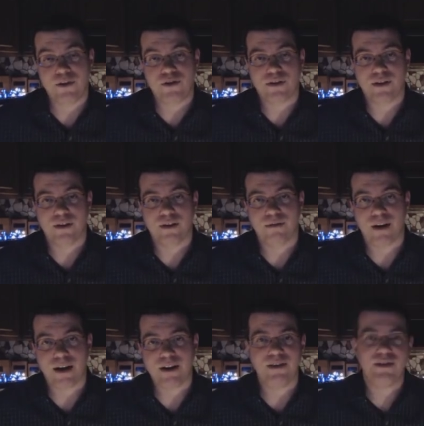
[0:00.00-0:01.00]
And if he took their
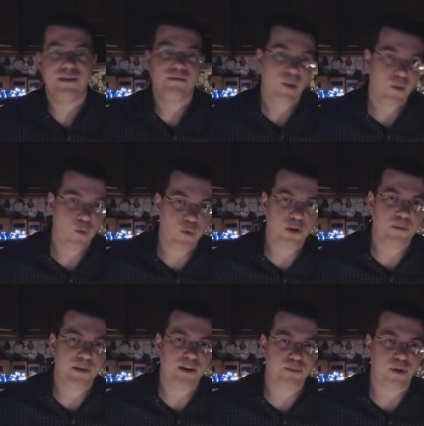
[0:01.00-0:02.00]
advice, we
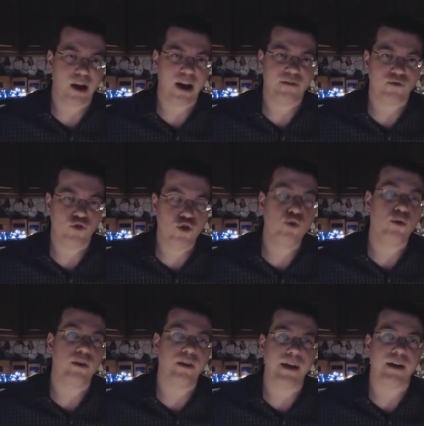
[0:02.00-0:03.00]
would have been deprived of
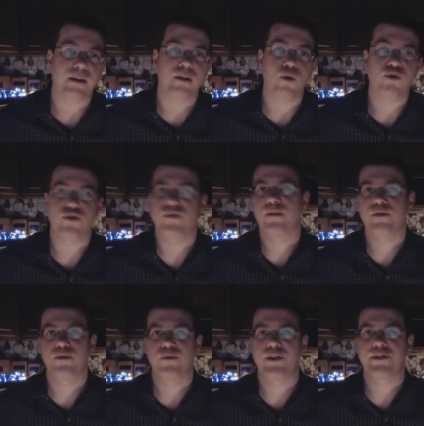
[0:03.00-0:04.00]
two of the better ghost
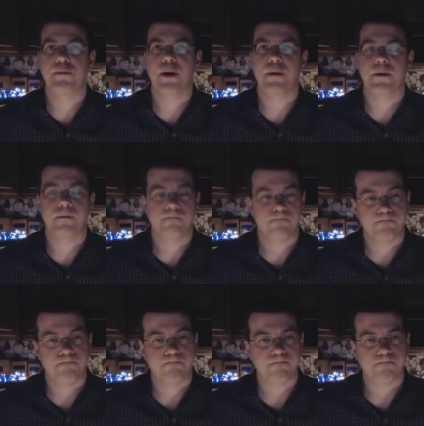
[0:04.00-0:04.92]
films in recent memory.